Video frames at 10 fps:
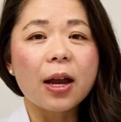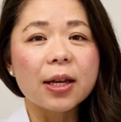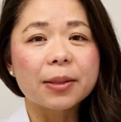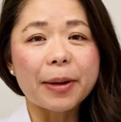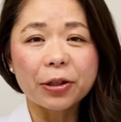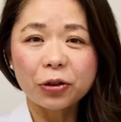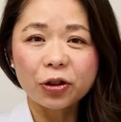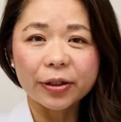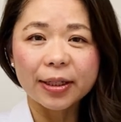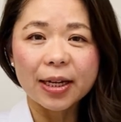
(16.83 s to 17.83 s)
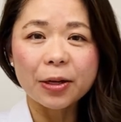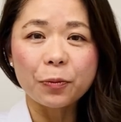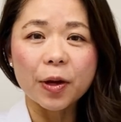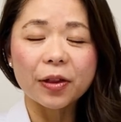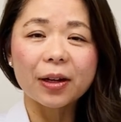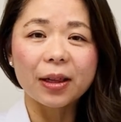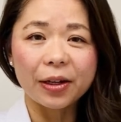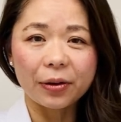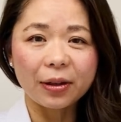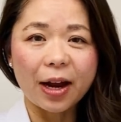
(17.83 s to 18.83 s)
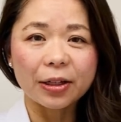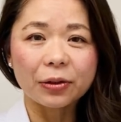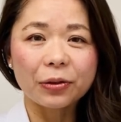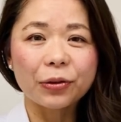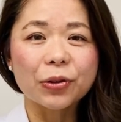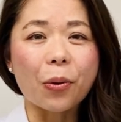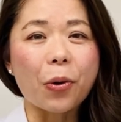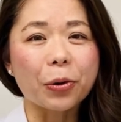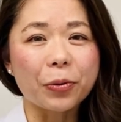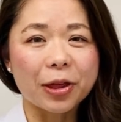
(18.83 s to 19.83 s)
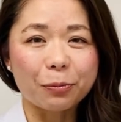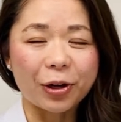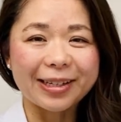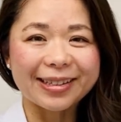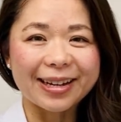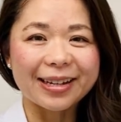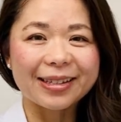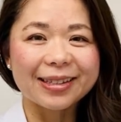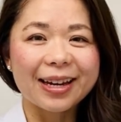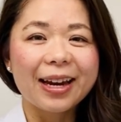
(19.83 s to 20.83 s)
is better treated with clear aligners or with braces.